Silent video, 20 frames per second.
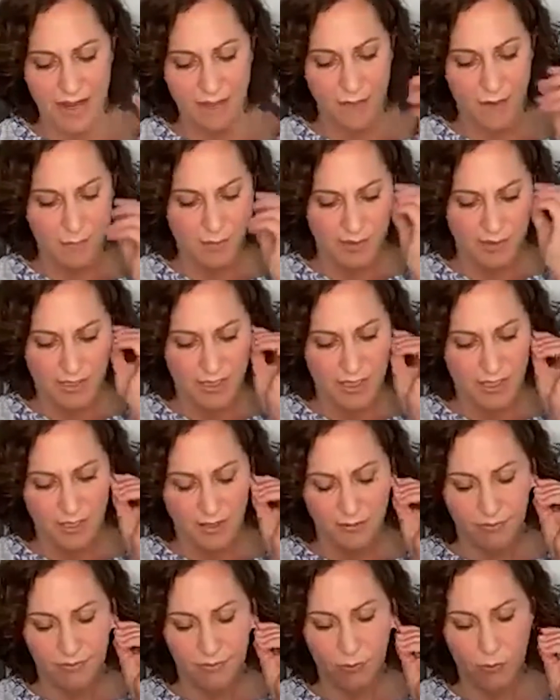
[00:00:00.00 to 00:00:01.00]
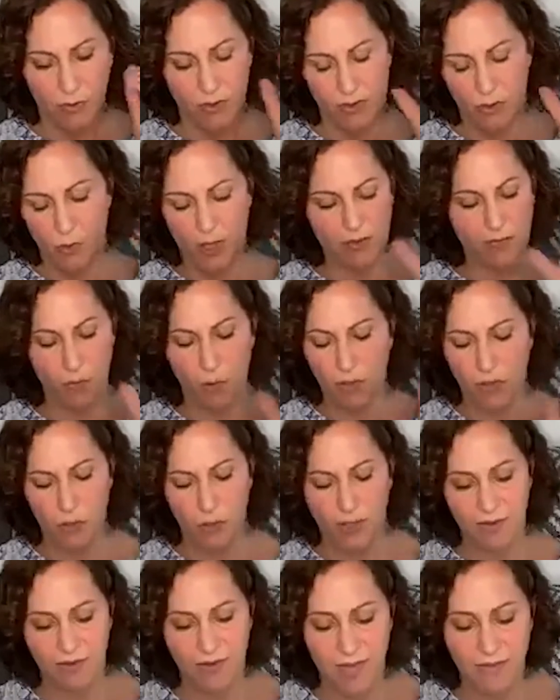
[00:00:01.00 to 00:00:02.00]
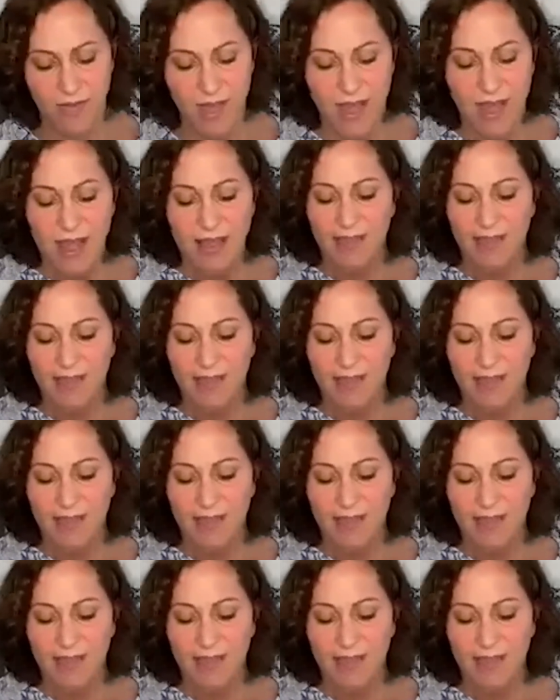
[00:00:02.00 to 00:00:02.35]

I believe, or 24, 25,